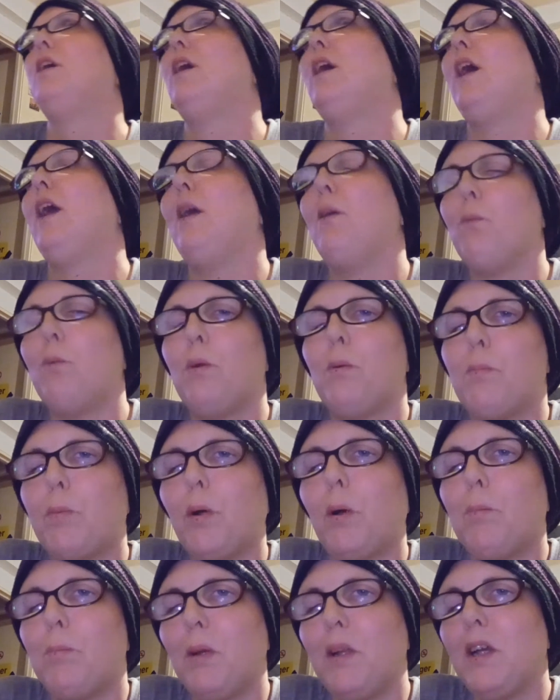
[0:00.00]
it would
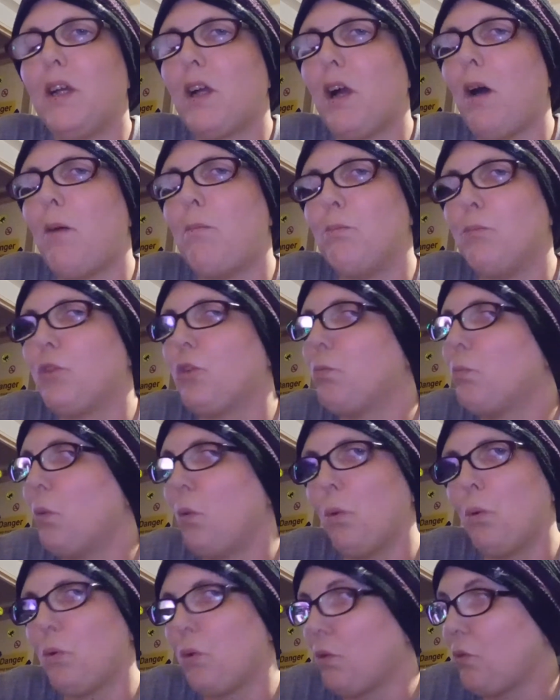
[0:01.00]
probably come to
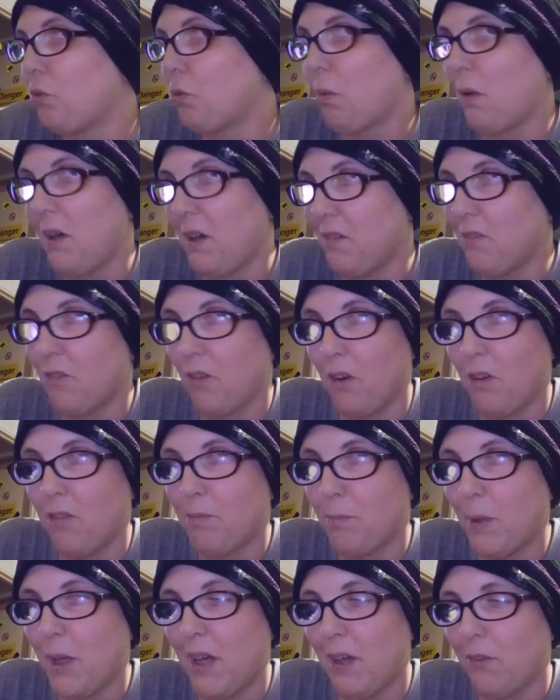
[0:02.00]
more than
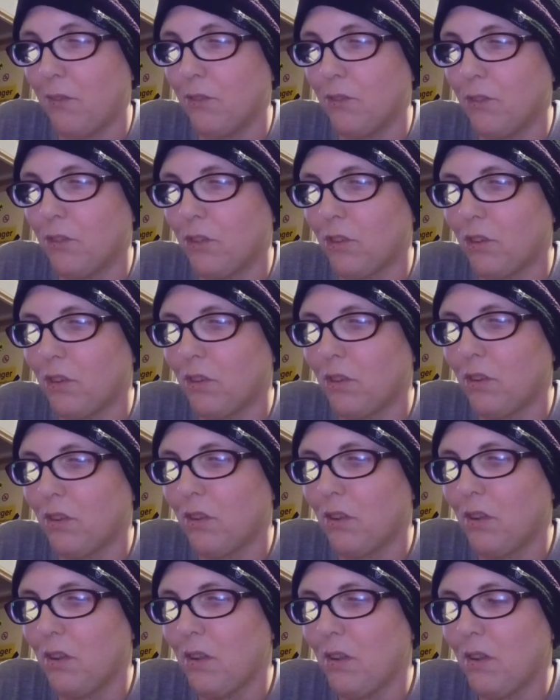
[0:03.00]
£25.
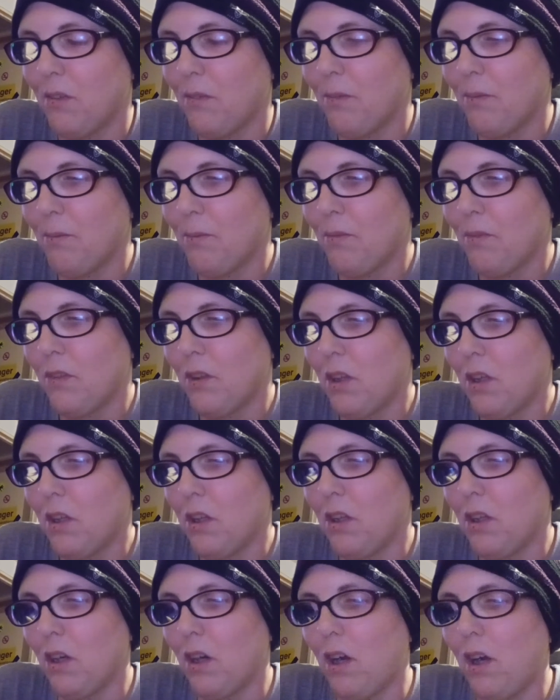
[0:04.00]

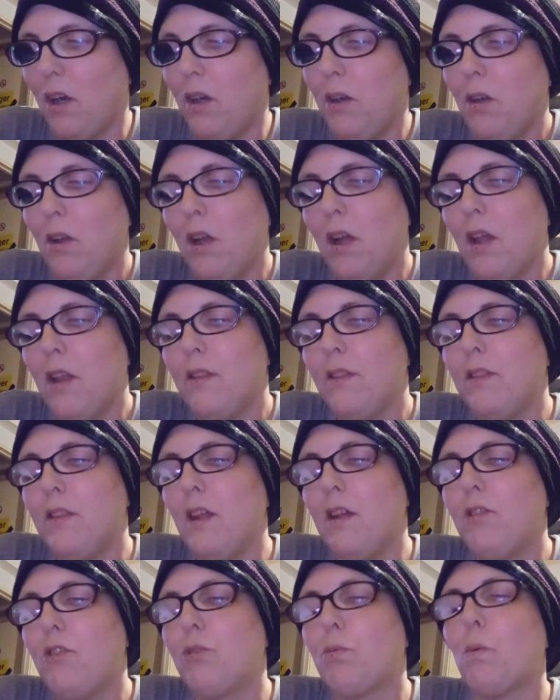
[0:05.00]
You know,
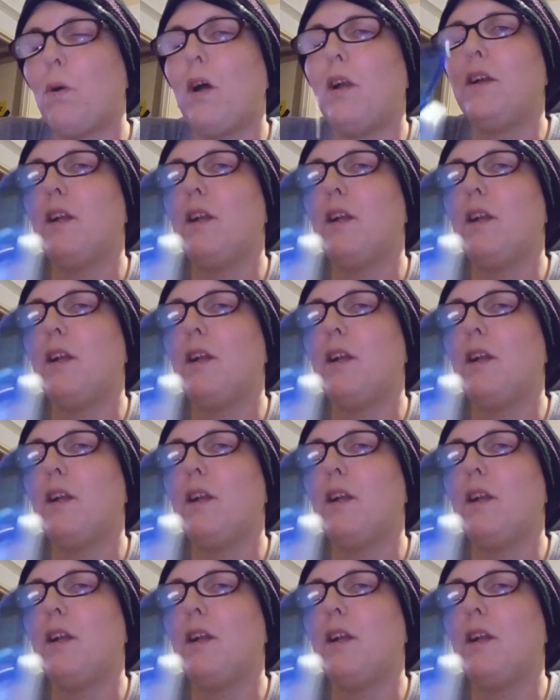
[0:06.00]
this one